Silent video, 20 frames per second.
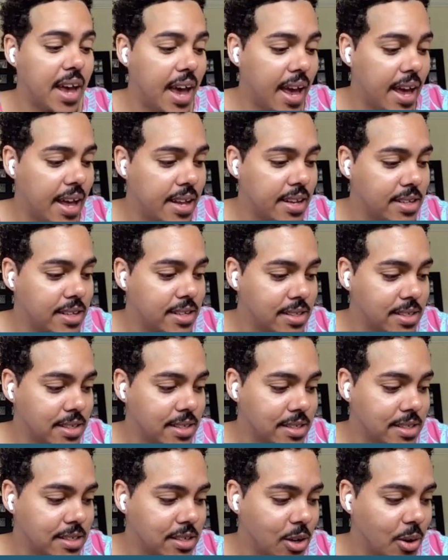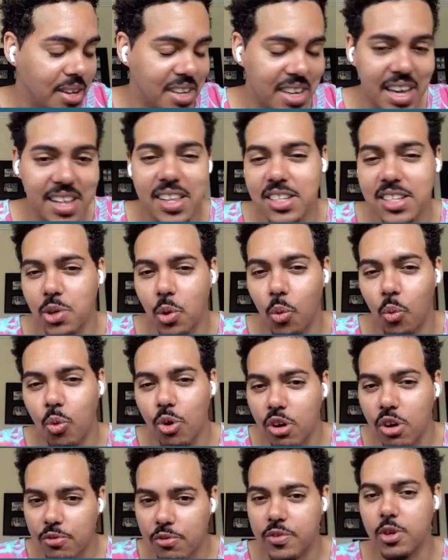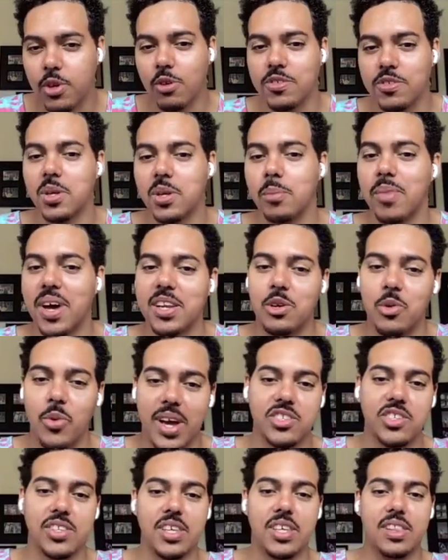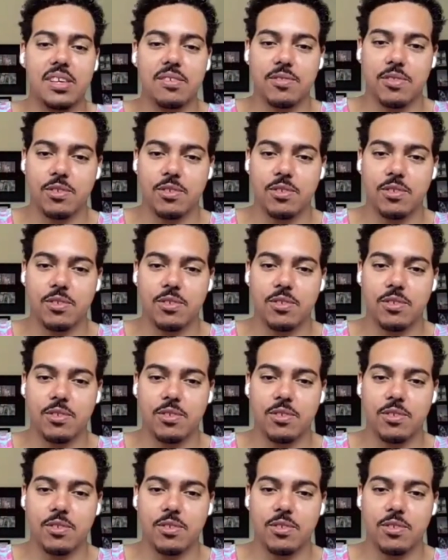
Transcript: And, again, that's a worldview of somebody who actually lived through